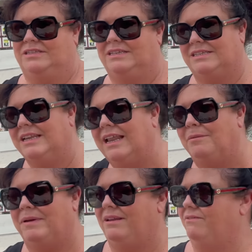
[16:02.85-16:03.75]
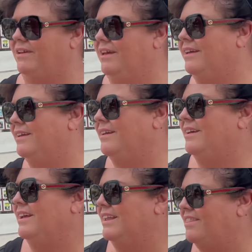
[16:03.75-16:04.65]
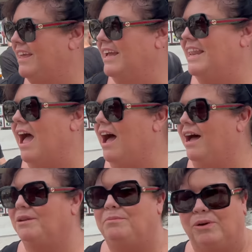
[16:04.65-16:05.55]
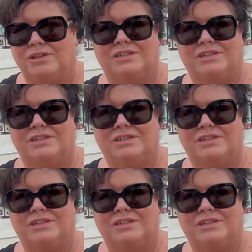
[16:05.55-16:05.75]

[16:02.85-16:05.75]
its little bit of a thing it had, but